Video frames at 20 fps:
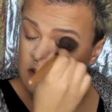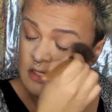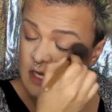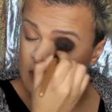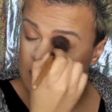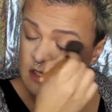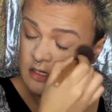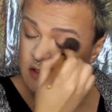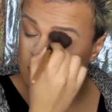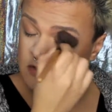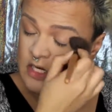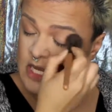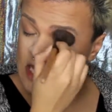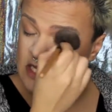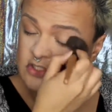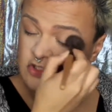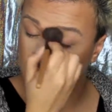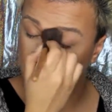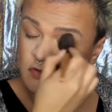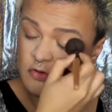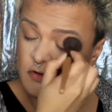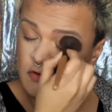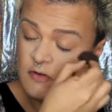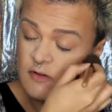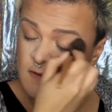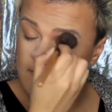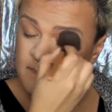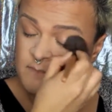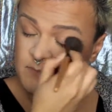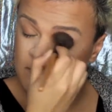like your natural
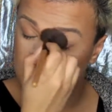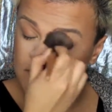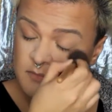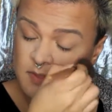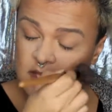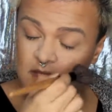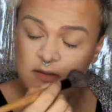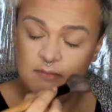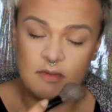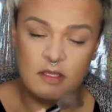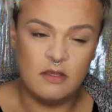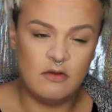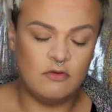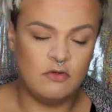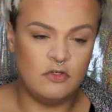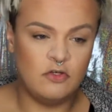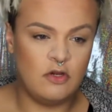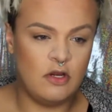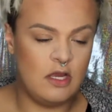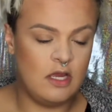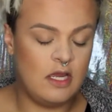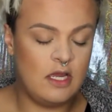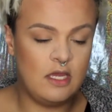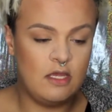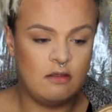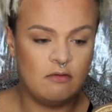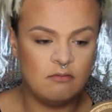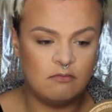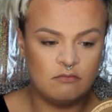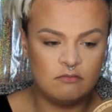pigment on your
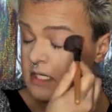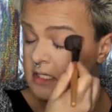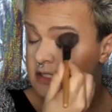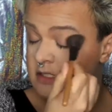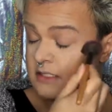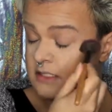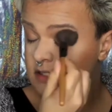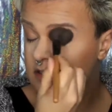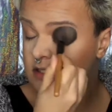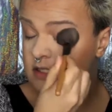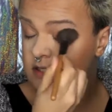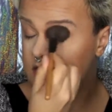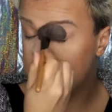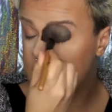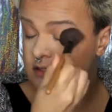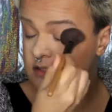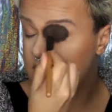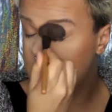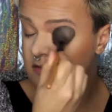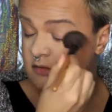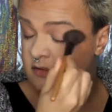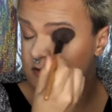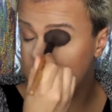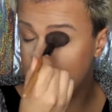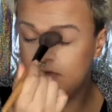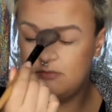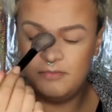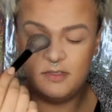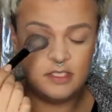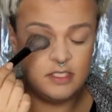eye. And this is a good thing to do
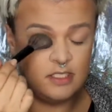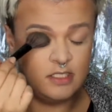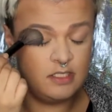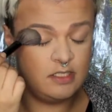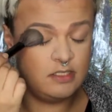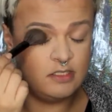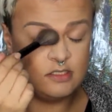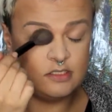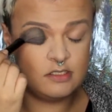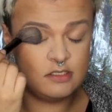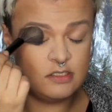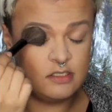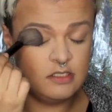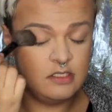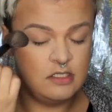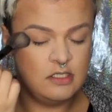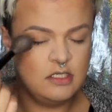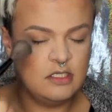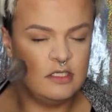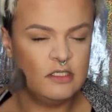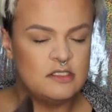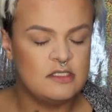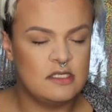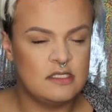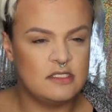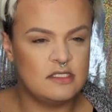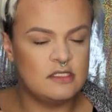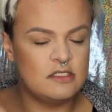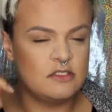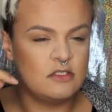too because
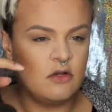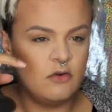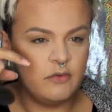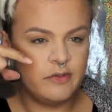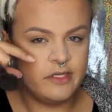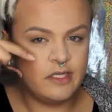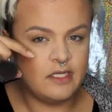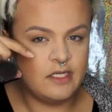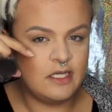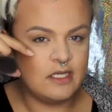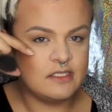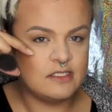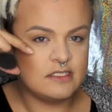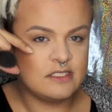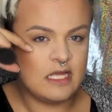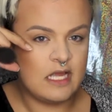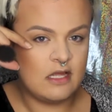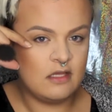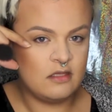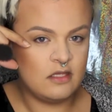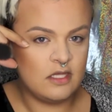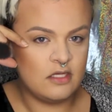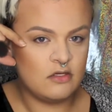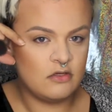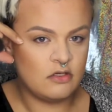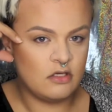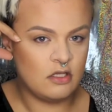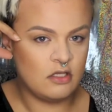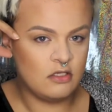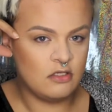since it's going against that lighter
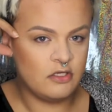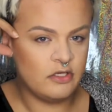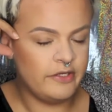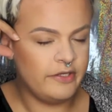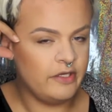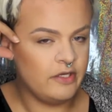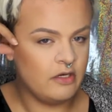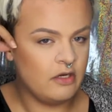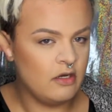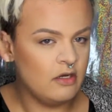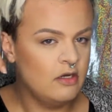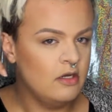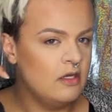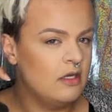color here,